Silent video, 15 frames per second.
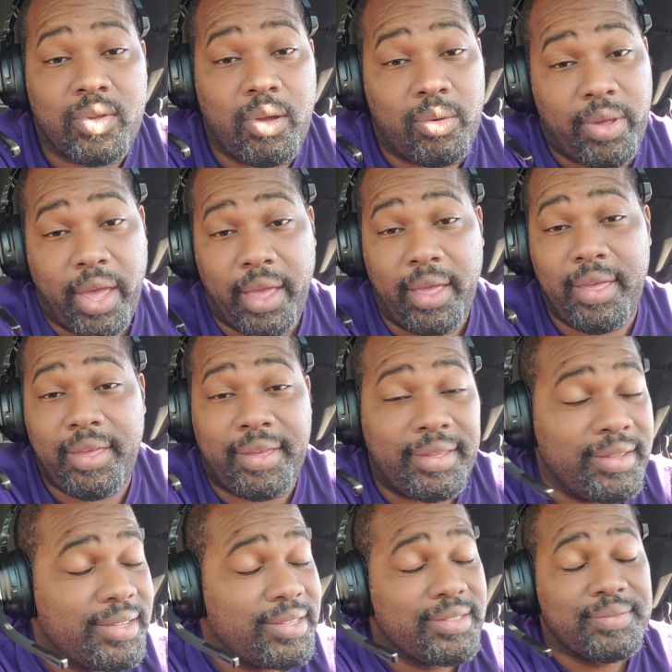Okay.
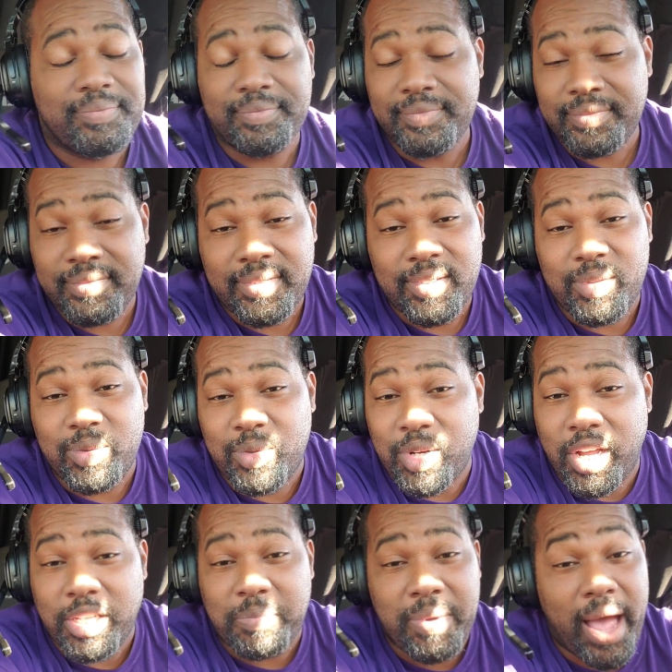
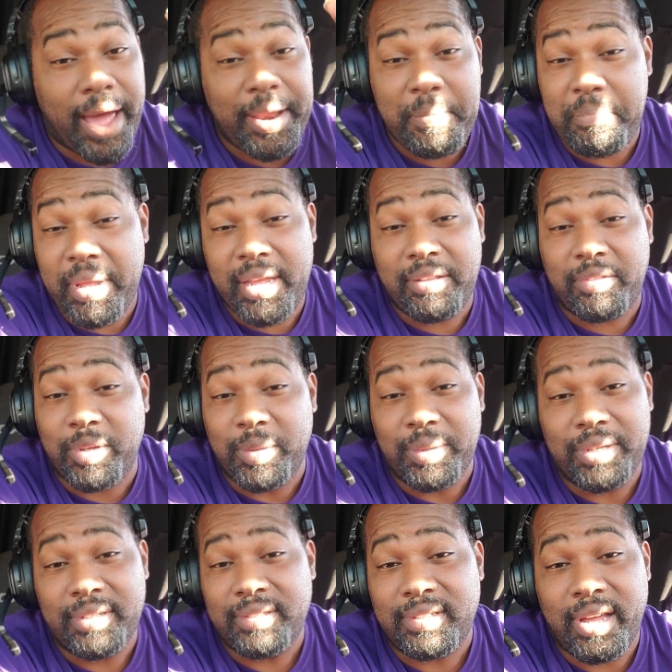Trust me, I done been through
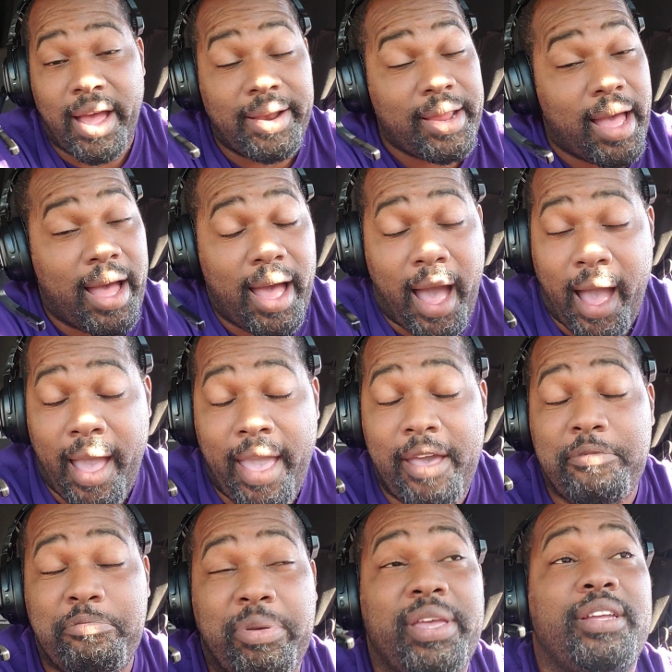it. I
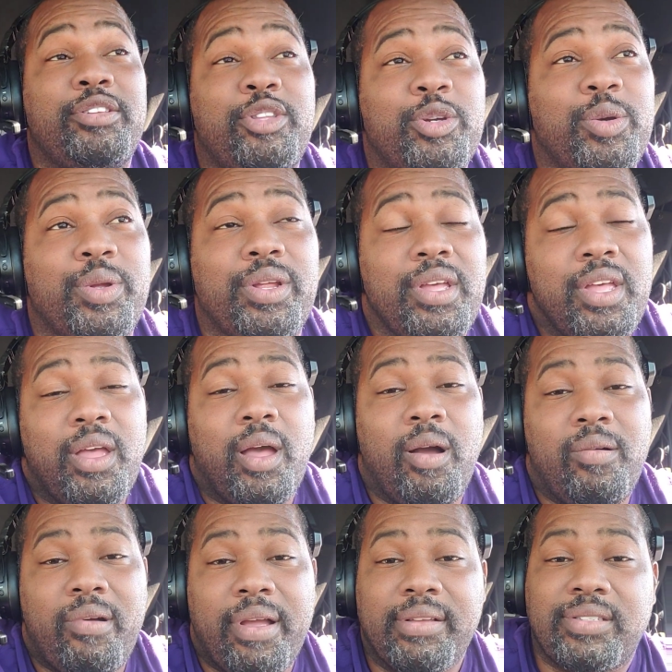have been through it.
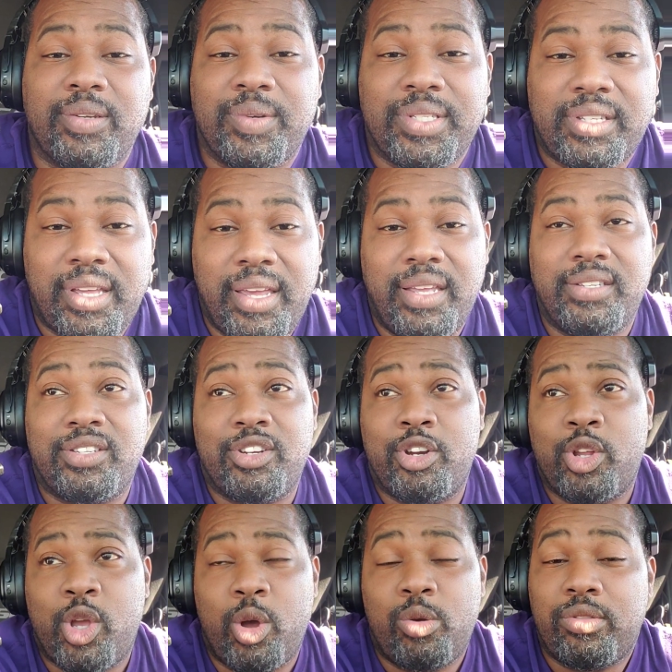All right. So it's easier
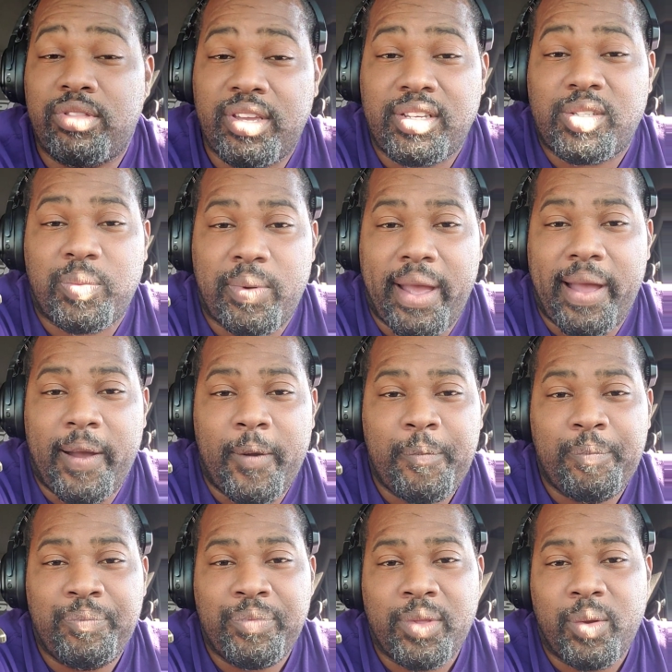to go this route
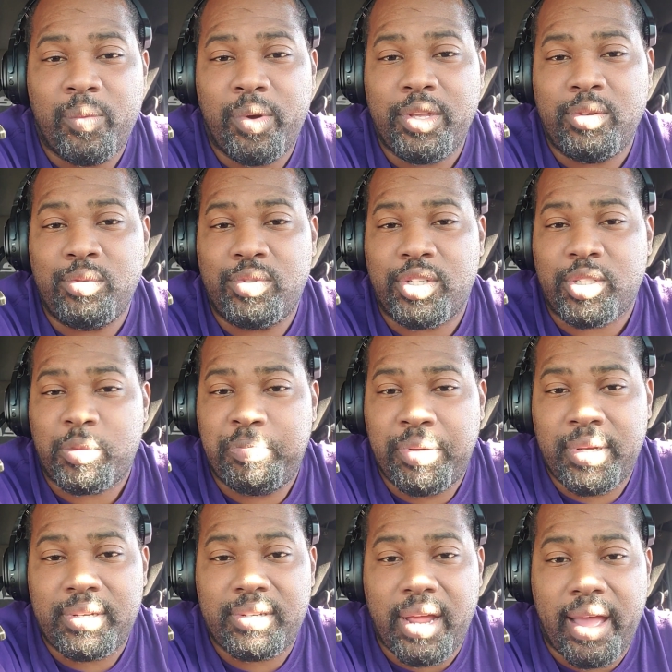where you just
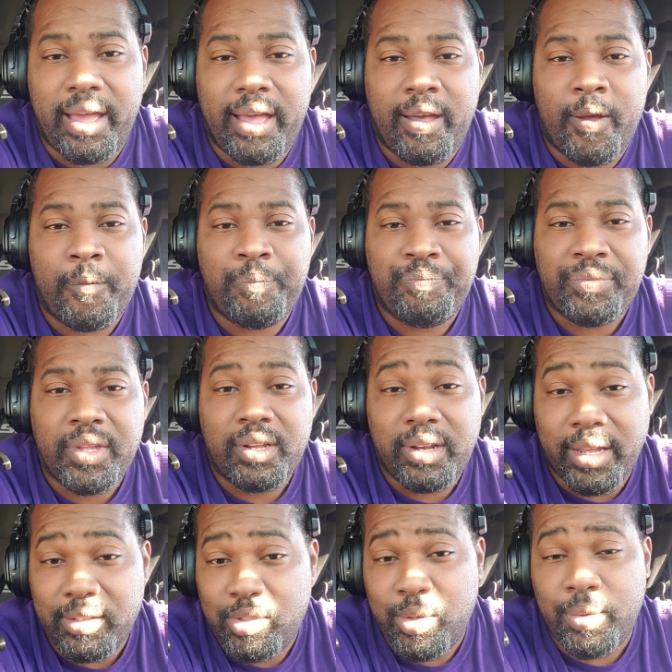put down
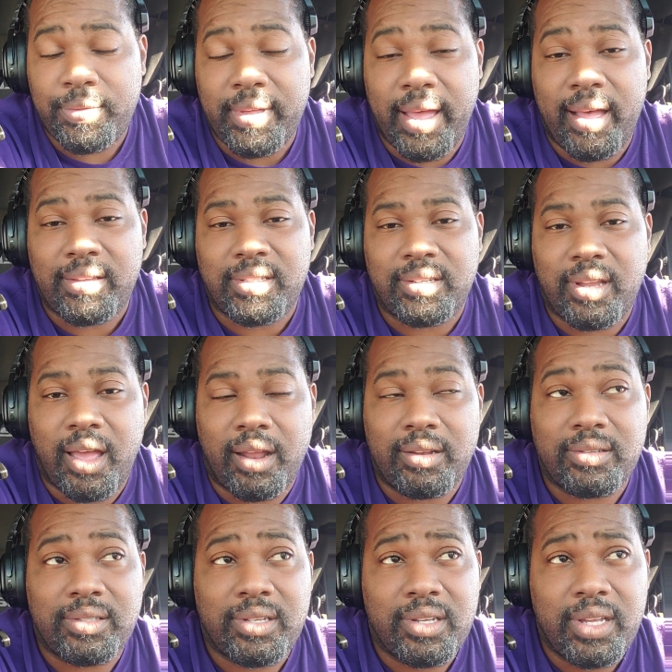like
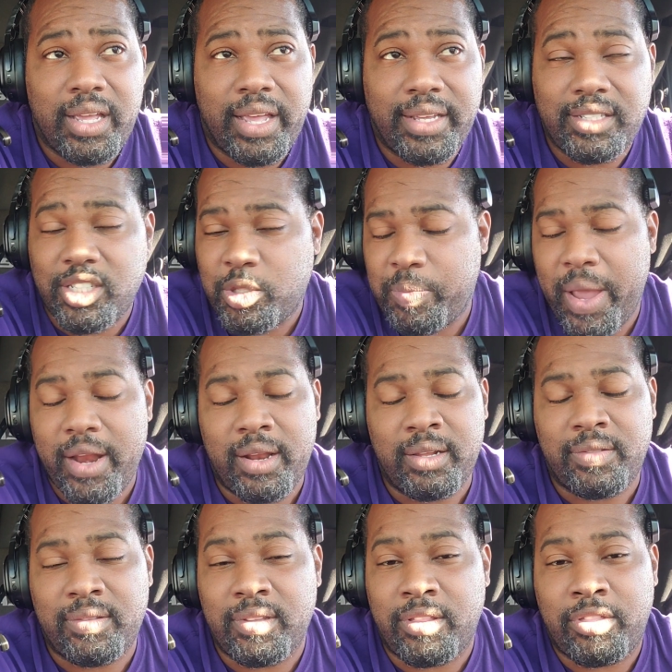$2,000 and just pay
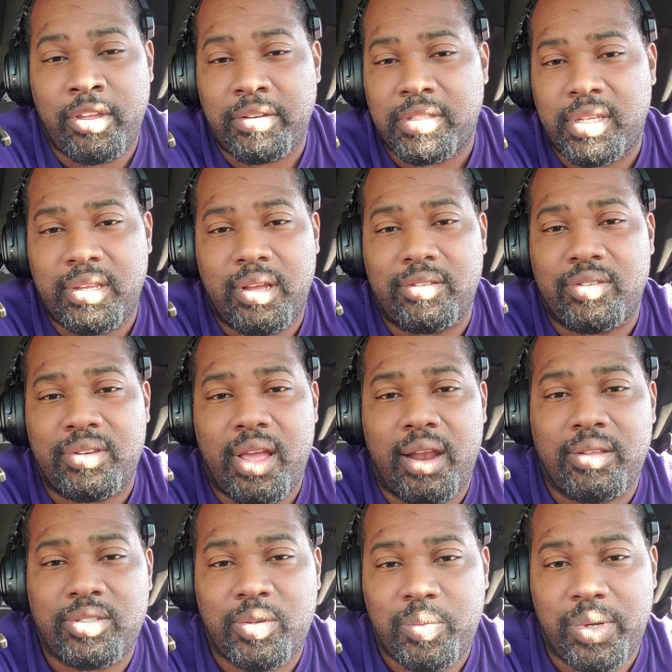the
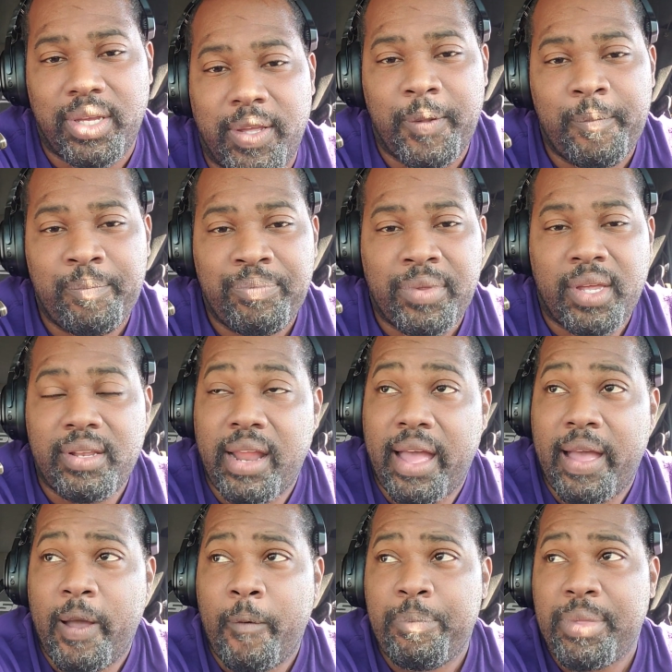$1,300 a week.
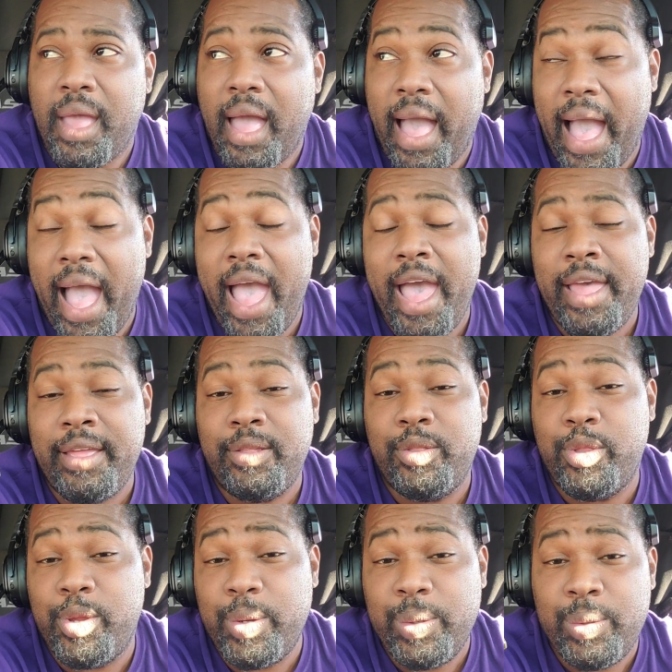Now, I
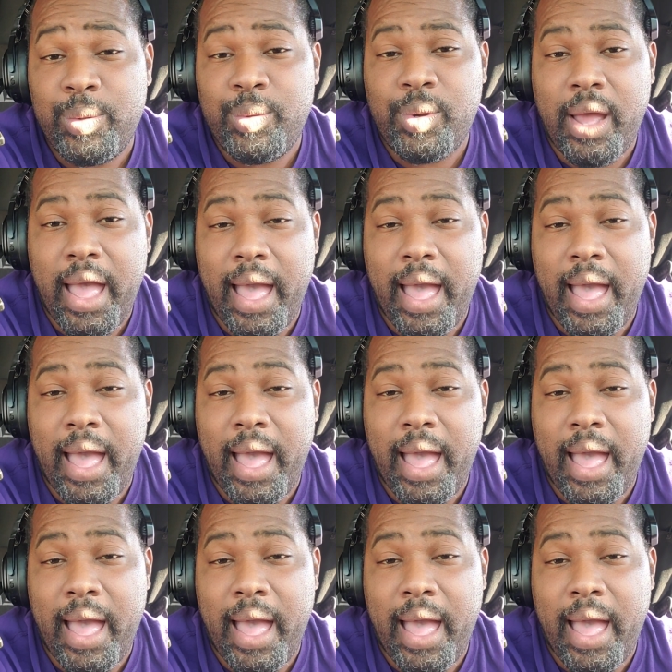knew